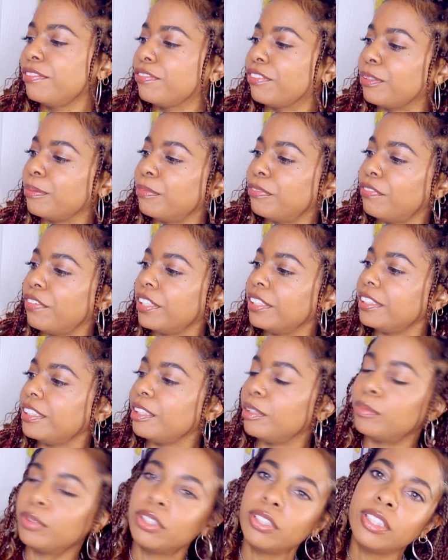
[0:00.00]
from
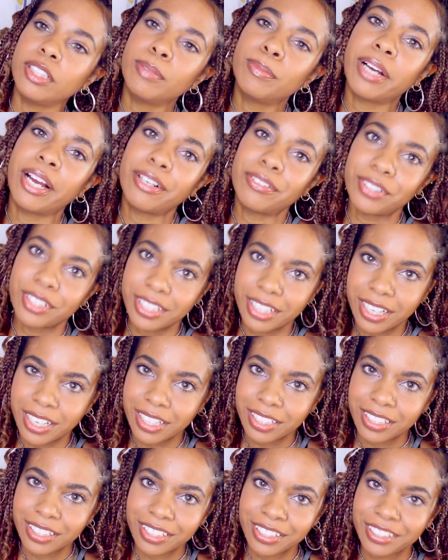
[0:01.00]
Fenty Beauty by
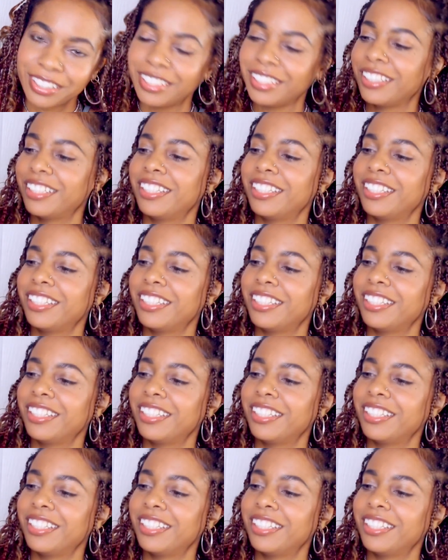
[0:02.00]
Rihanna.